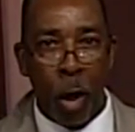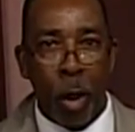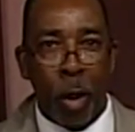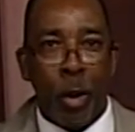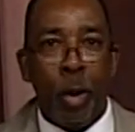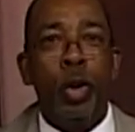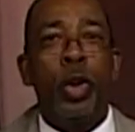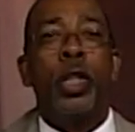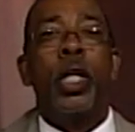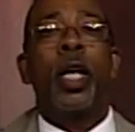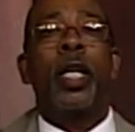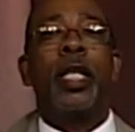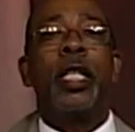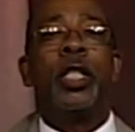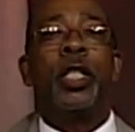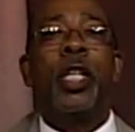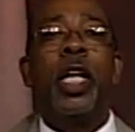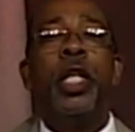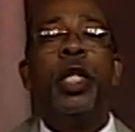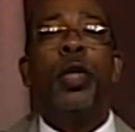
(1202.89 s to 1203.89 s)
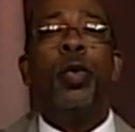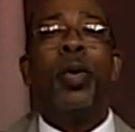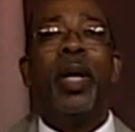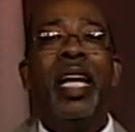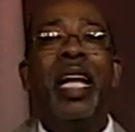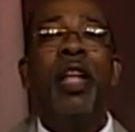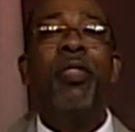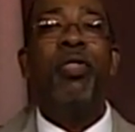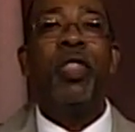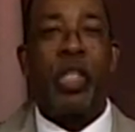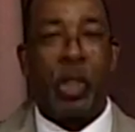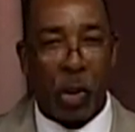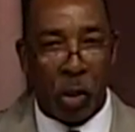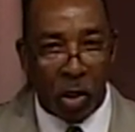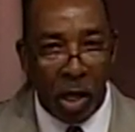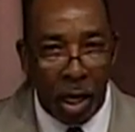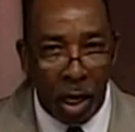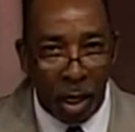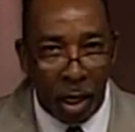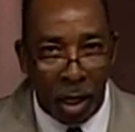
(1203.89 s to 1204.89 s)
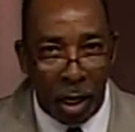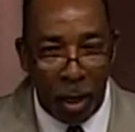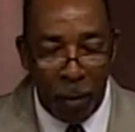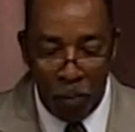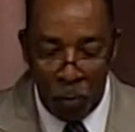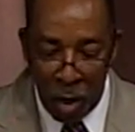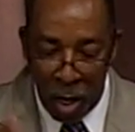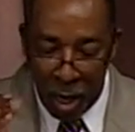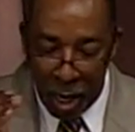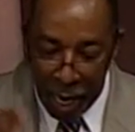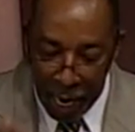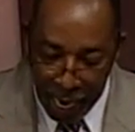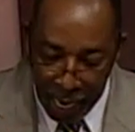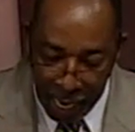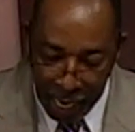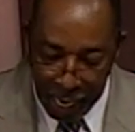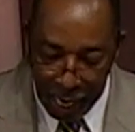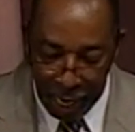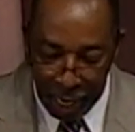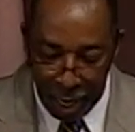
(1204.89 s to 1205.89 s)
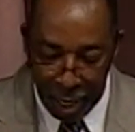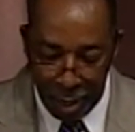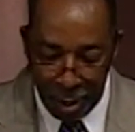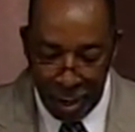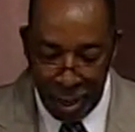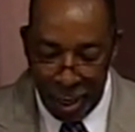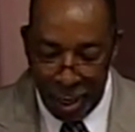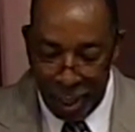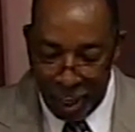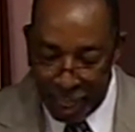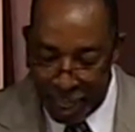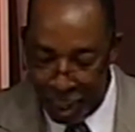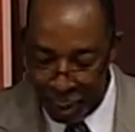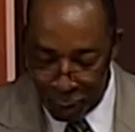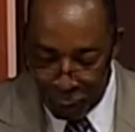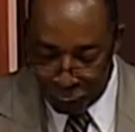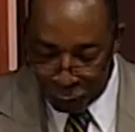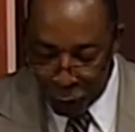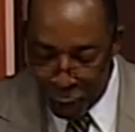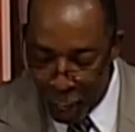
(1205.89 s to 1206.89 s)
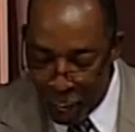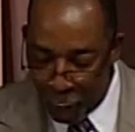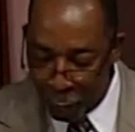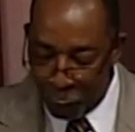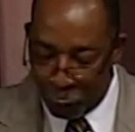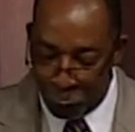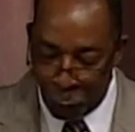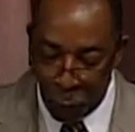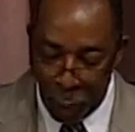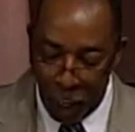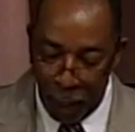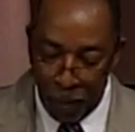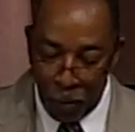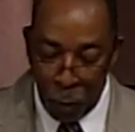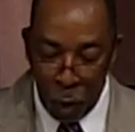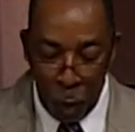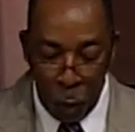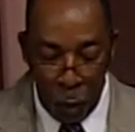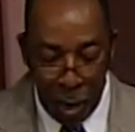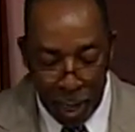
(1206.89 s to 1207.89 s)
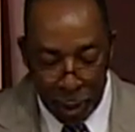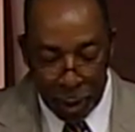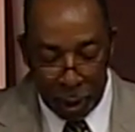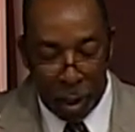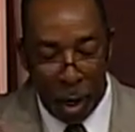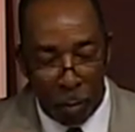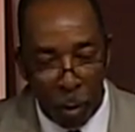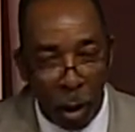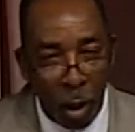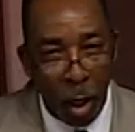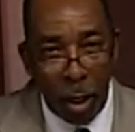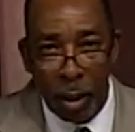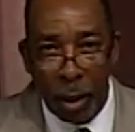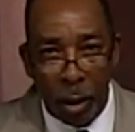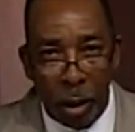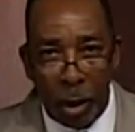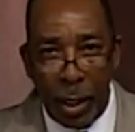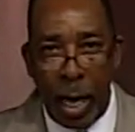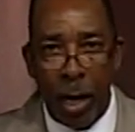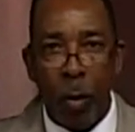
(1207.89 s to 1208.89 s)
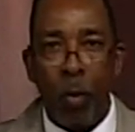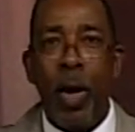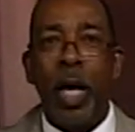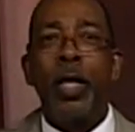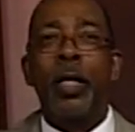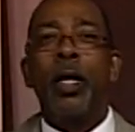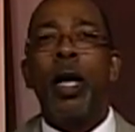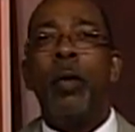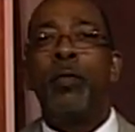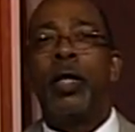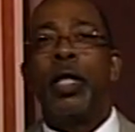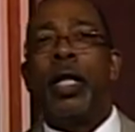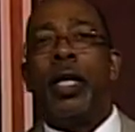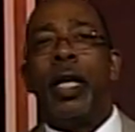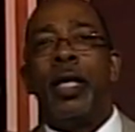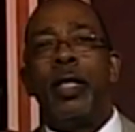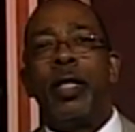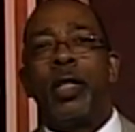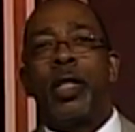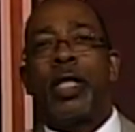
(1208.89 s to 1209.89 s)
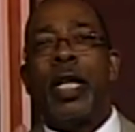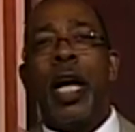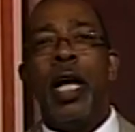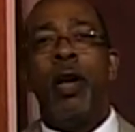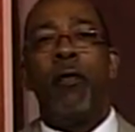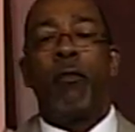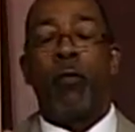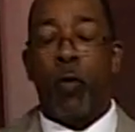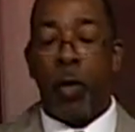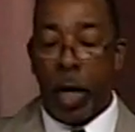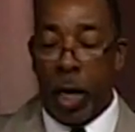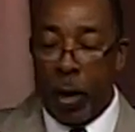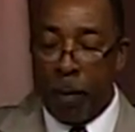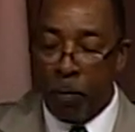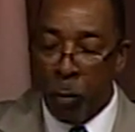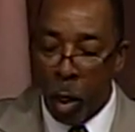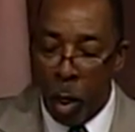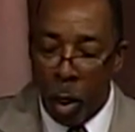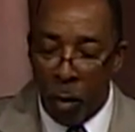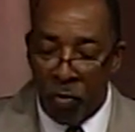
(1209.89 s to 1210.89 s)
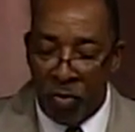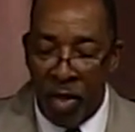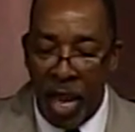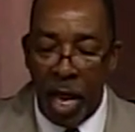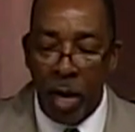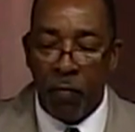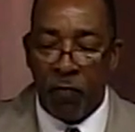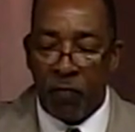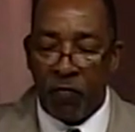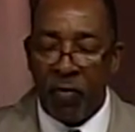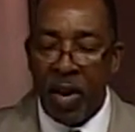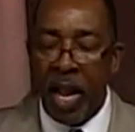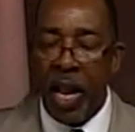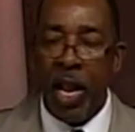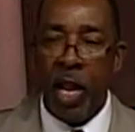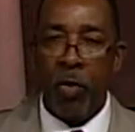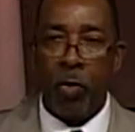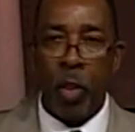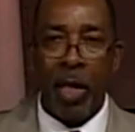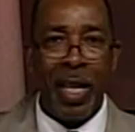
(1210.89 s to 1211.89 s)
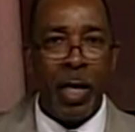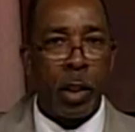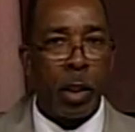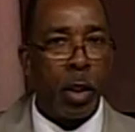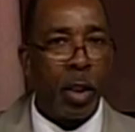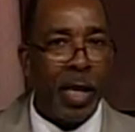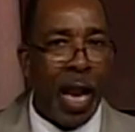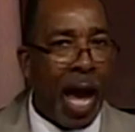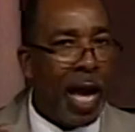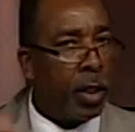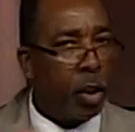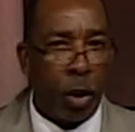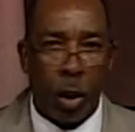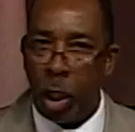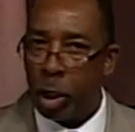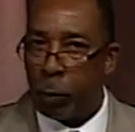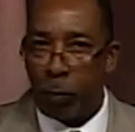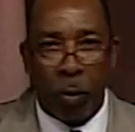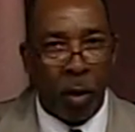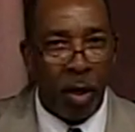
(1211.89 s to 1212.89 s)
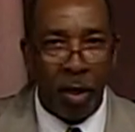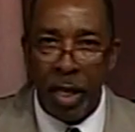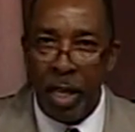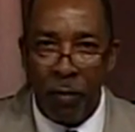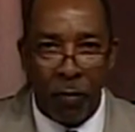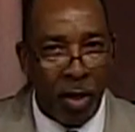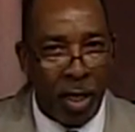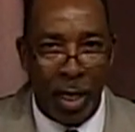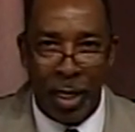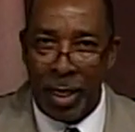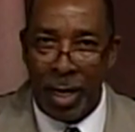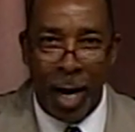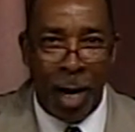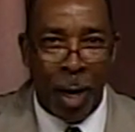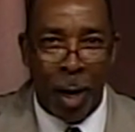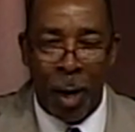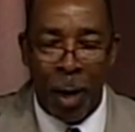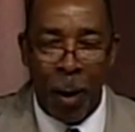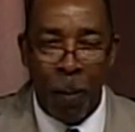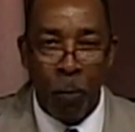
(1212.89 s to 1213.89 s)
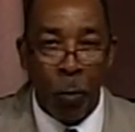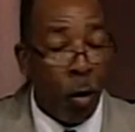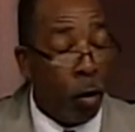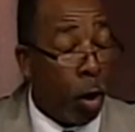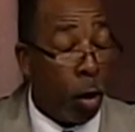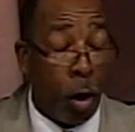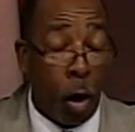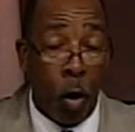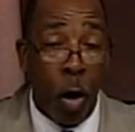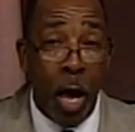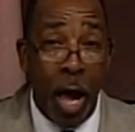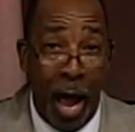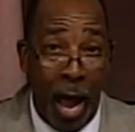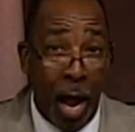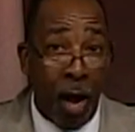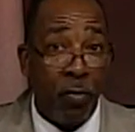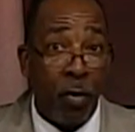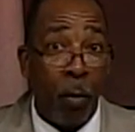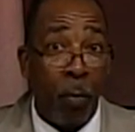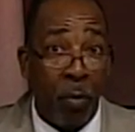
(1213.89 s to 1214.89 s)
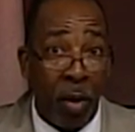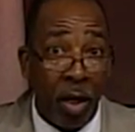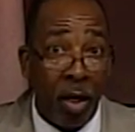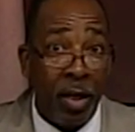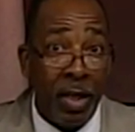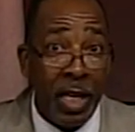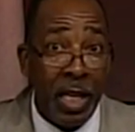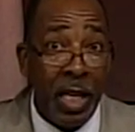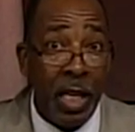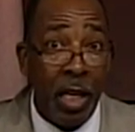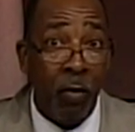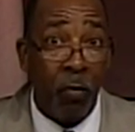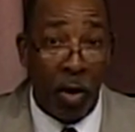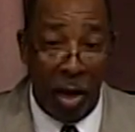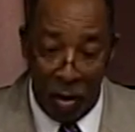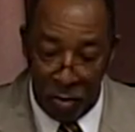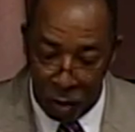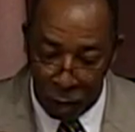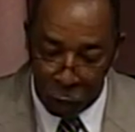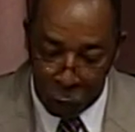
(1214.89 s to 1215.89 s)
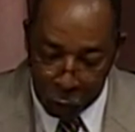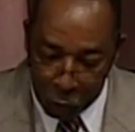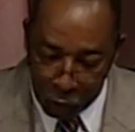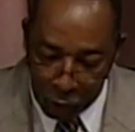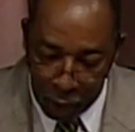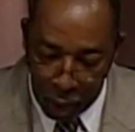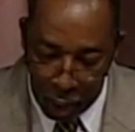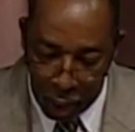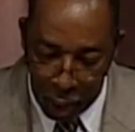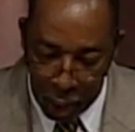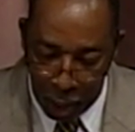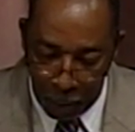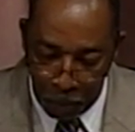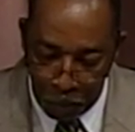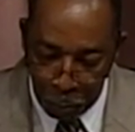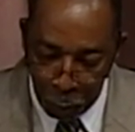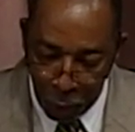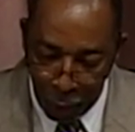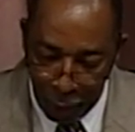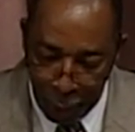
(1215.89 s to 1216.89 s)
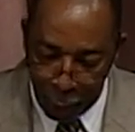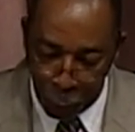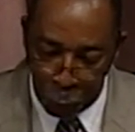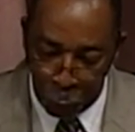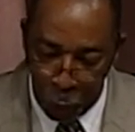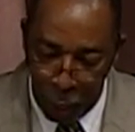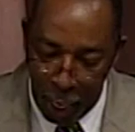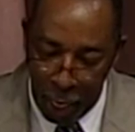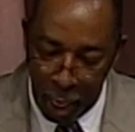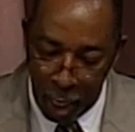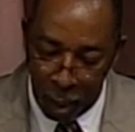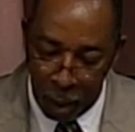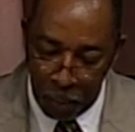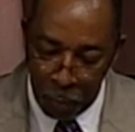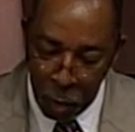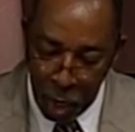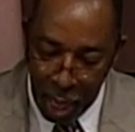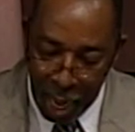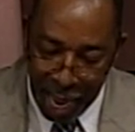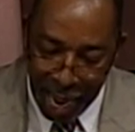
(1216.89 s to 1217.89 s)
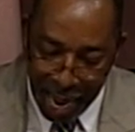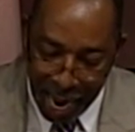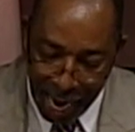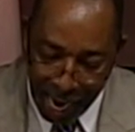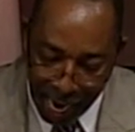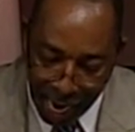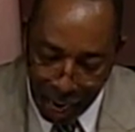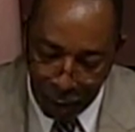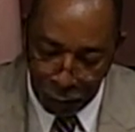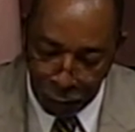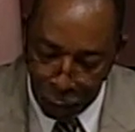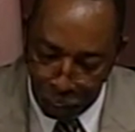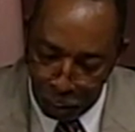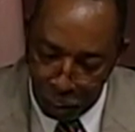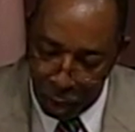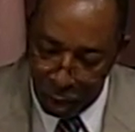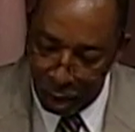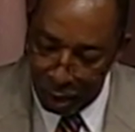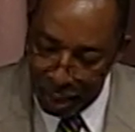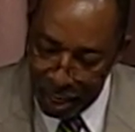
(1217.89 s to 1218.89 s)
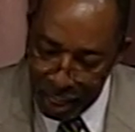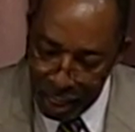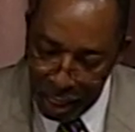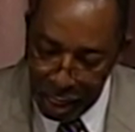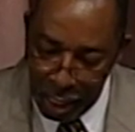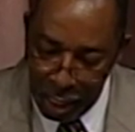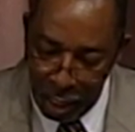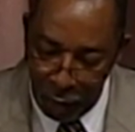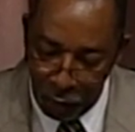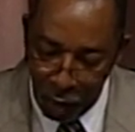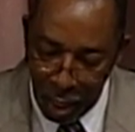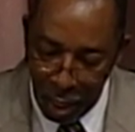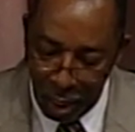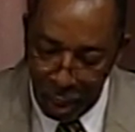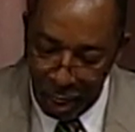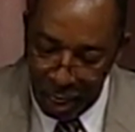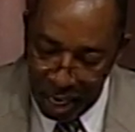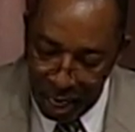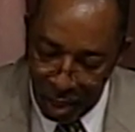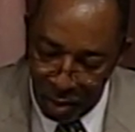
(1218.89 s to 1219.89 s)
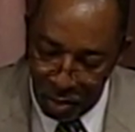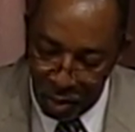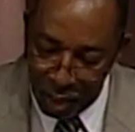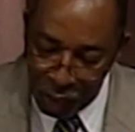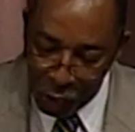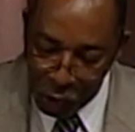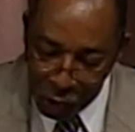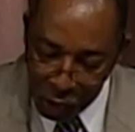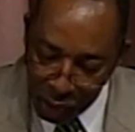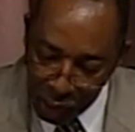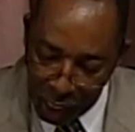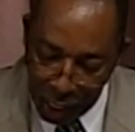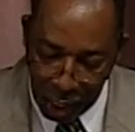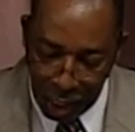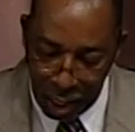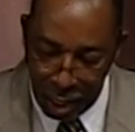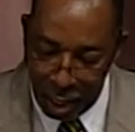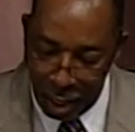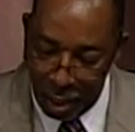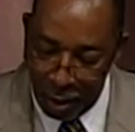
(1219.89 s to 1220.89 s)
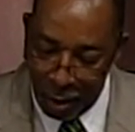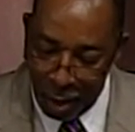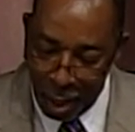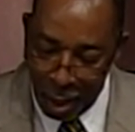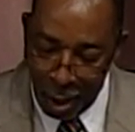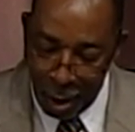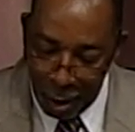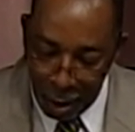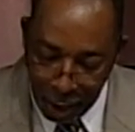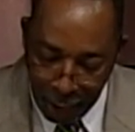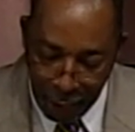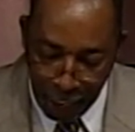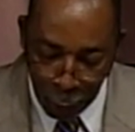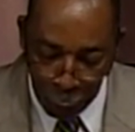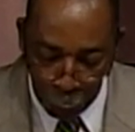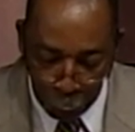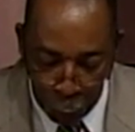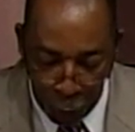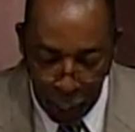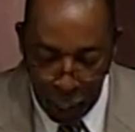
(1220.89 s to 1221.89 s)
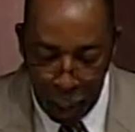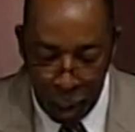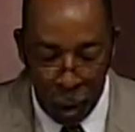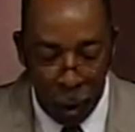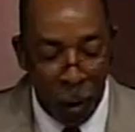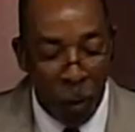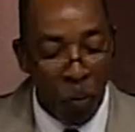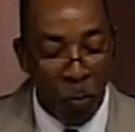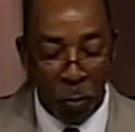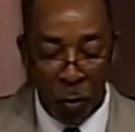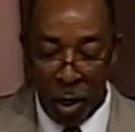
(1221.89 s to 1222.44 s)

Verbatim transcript: You shall continue in the Son and in the Father, friend. We have to come to the understanding, we have to come to the understanding, friend, that faith is not just believing in God. No, no, I have to believe in the Son as well. I have to believe in the Son as well.